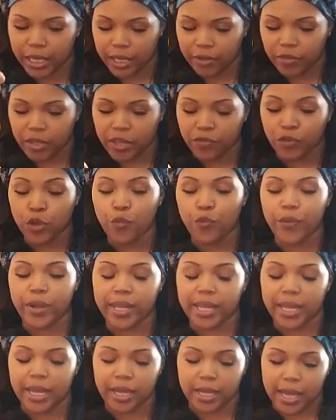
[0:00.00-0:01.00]
If, if you
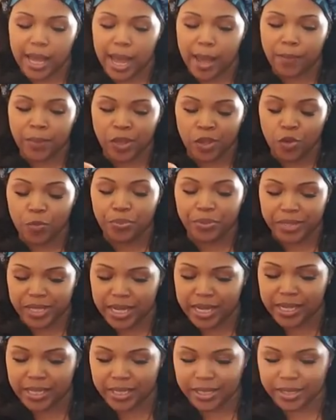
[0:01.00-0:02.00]
really a cop and you
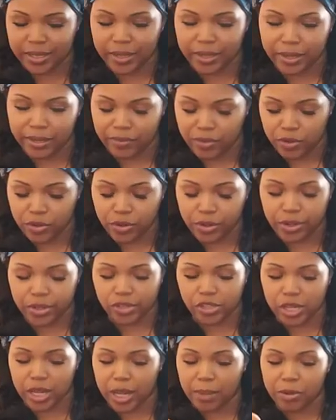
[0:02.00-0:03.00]
protect and serve, you do
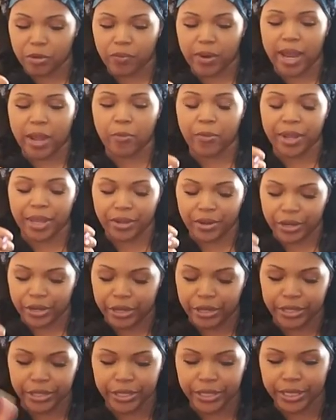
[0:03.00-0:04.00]
your job the right way, you're
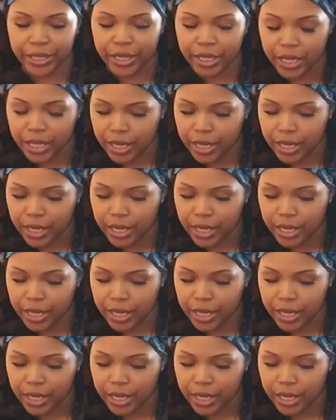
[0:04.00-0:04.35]
good.